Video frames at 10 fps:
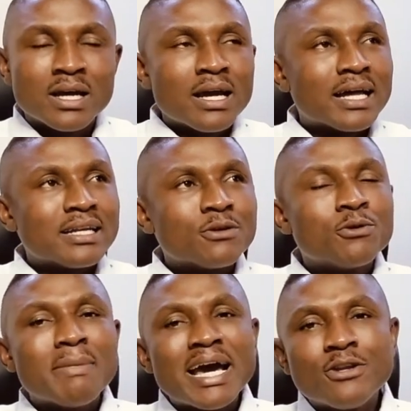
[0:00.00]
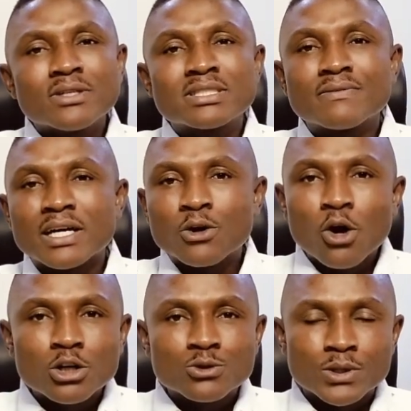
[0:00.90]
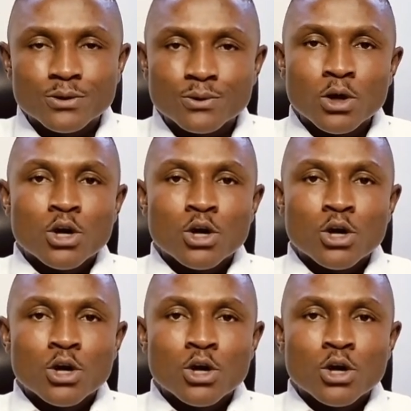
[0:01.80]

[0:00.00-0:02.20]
and remind yourself that God is with you.